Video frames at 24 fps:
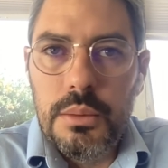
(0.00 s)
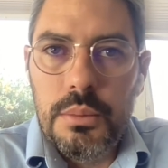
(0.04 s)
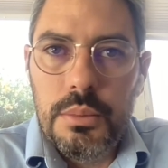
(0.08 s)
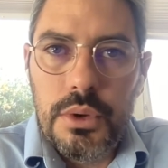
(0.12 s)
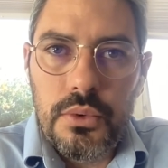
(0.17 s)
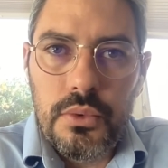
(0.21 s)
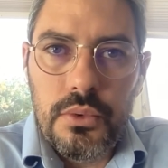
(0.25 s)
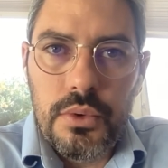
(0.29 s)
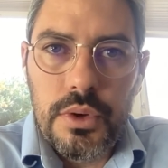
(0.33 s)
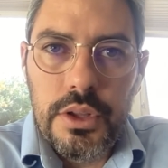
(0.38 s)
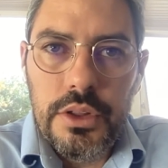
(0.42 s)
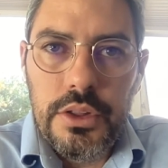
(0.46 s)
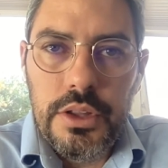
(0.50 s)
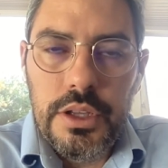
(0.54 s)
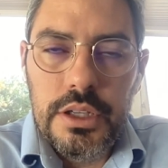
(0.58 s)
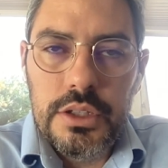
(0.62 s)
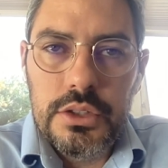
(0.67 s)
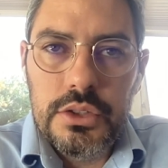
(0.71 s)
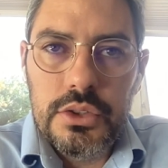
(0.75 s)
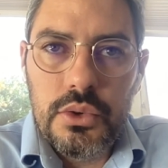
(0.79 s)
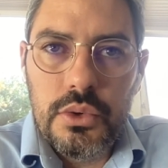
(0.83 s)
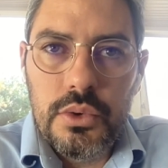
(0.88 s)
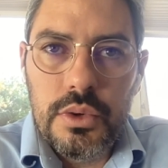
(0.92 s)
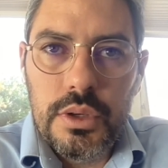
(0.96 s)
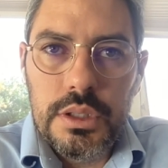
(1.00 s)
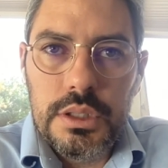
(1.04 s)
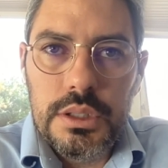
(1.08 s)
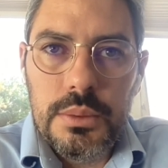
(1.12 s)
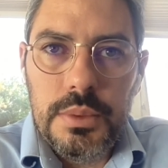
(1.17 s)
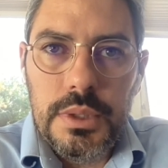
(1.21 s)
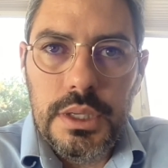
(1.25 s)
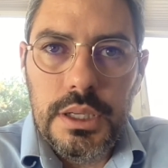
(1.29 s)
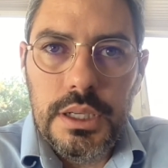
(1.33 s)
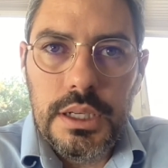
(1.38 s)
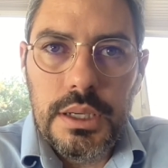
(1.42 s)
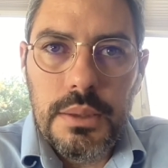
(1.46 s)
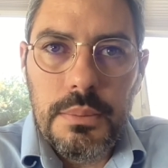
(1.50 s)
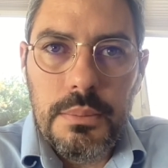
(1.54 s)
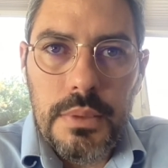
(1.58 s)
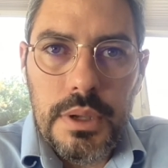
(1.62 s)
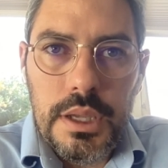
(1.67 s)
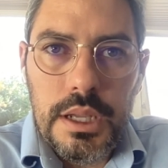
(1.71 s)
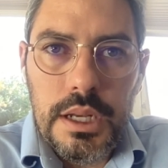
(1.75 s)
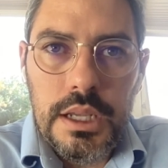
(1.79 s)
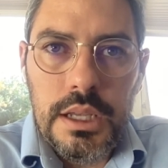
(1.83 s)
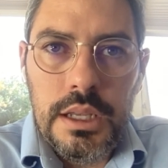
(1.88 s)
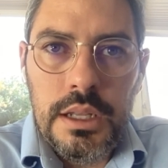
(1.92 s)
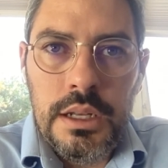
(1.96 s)
but really is going to be
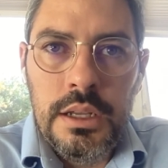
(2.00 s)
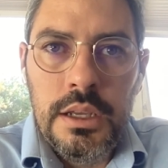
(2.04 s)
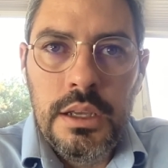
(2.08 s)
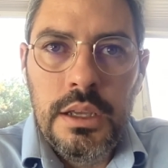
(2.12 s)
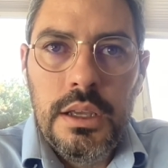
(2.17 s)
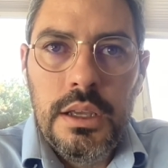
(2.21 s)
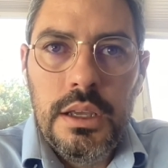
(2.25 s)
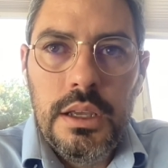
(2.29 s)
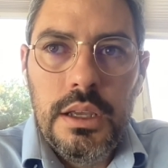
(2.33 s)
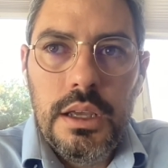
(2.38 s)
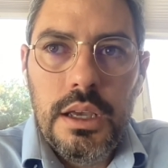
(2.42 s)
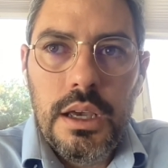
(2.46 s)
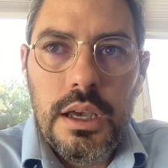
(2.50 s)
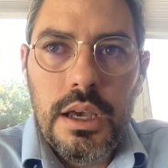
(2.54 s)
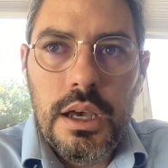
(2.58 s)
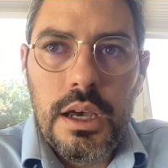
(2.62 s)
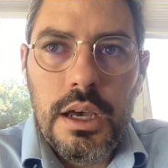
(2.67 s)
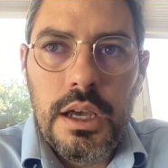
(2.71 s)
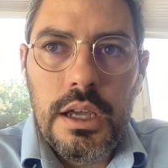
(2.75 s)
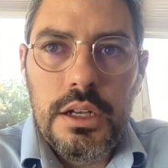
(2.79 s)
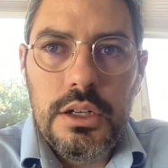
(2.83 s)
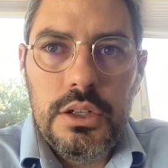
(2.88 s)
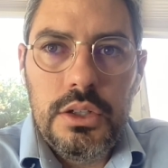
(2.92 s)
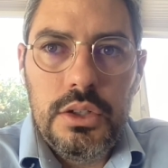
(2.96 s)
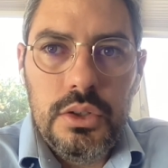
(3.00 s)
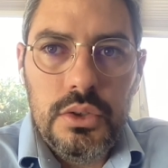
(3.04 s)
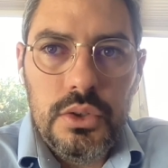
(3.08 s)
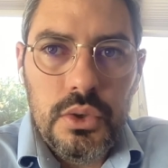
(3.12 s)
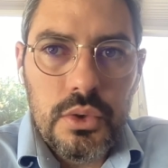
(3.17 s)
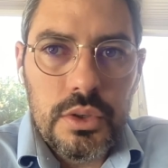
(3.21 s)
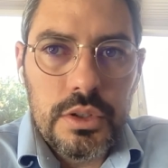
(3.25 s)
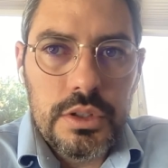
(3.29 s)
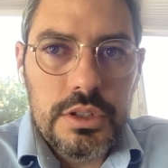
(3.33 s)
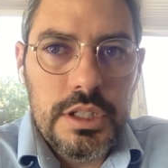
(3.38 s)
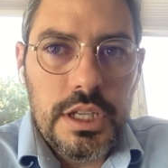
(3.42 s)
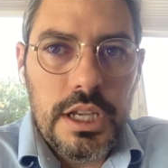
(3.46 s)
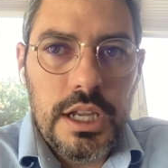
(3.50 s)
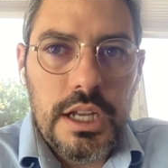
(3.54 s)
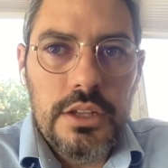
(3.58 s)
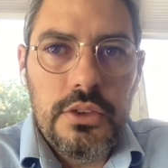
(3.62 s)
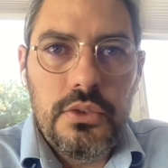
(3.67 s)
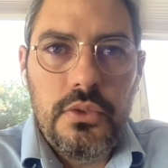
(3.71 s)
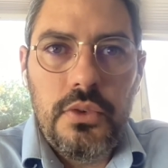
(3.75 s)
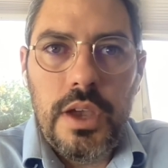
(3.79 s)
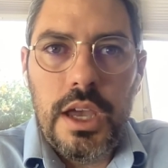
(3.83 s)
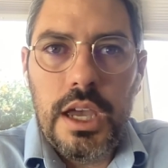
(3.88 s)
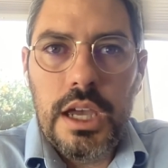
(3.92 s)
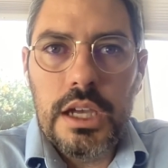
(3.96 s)
committed uh, to your
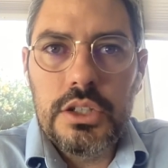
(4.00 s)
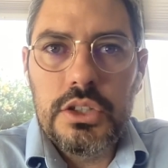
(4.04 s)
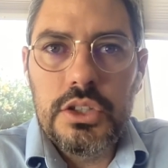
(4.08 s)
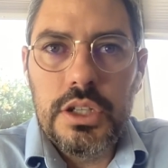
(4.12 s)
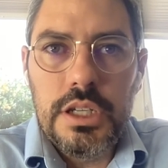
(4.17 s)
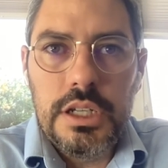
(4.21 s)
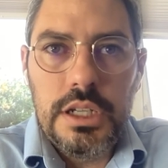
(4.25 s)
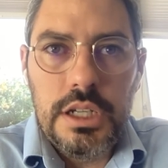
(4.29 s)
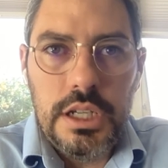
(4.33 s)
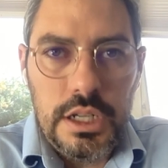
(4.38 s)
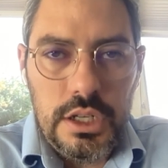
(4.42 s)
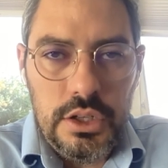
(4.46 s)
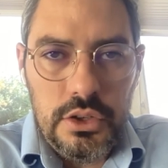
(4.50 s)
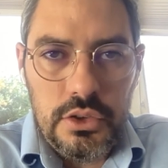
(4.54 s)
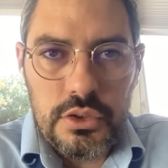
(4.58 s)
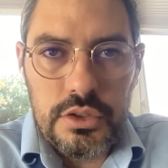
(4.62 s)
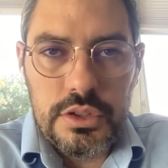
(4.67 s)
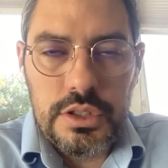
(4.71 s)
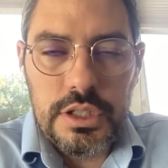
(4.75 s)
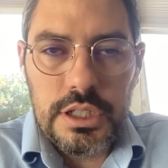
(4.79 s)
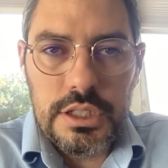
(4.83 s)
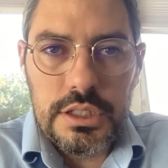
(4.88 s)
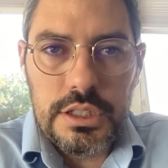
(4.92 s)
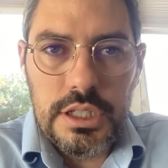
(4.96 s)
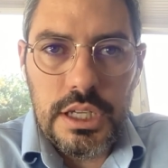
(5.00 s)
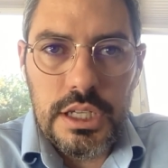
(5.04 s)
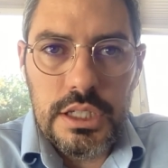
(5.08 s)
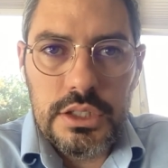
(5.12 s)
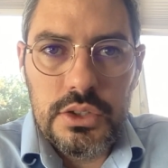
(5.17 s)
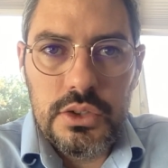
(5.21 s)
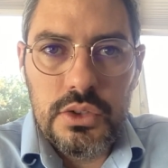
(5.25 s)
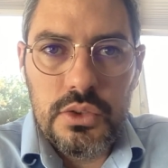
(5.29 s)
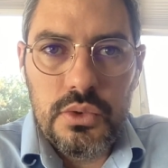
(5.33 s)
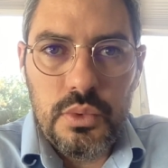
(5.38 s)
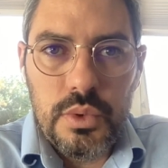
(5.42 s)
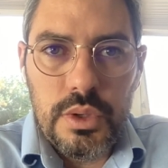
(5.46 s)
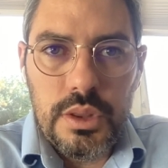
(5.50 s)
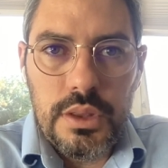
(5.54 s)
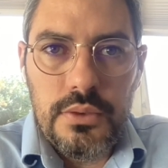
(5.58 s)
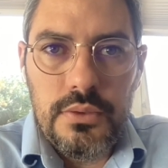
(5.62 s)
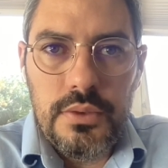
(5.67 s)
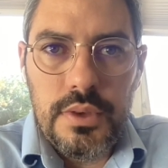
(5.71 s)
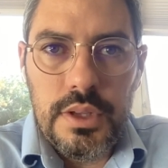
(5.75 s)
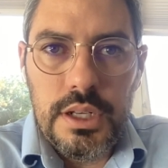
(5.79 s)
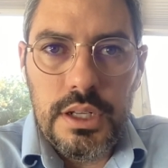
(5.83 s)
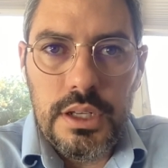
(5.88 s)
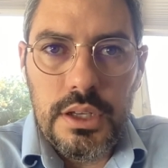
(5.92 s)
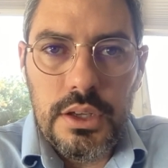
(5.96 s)
satisfaction and your success with the
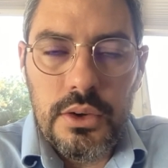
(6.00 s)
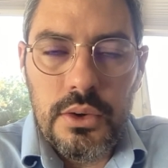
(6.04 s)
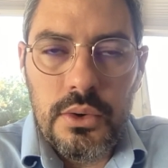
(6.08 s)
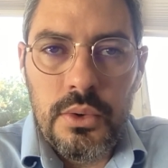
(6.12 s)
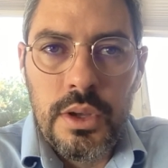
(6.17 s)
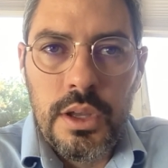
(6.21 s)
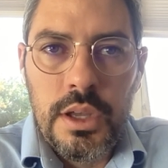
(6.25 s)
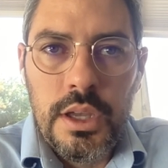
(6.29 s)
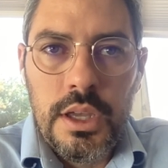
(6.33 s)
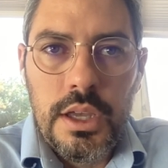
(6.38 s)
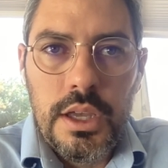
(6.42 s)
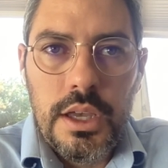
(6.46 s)
video,